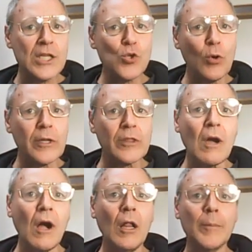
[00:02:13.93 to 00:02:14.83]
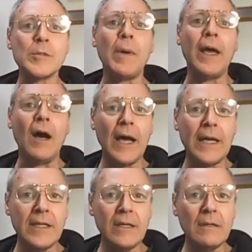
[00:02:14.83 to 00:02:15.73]
I sorted the columns by
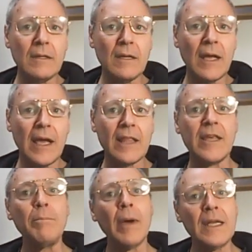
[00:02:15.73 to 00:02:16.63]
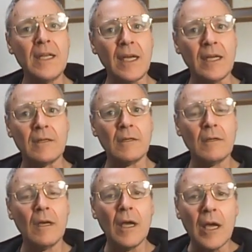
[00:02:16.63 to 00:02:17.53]
ident and then by date.
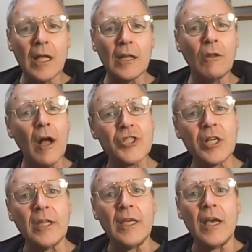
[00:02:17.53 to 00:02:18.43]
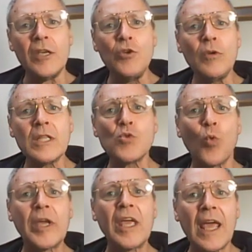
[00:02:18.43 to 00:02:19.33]
Logically, a
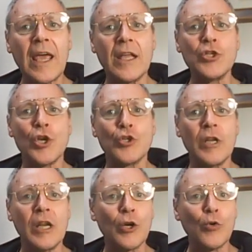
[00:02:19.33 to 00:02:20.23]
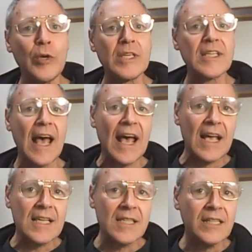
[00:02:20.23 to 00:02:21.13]
unit's working age should increase
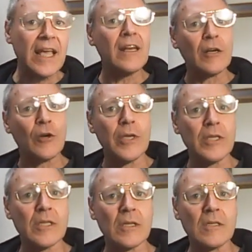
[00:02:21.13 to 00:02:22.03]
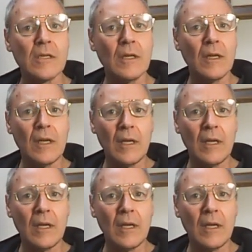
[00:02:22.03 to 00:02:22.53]
as the date increases.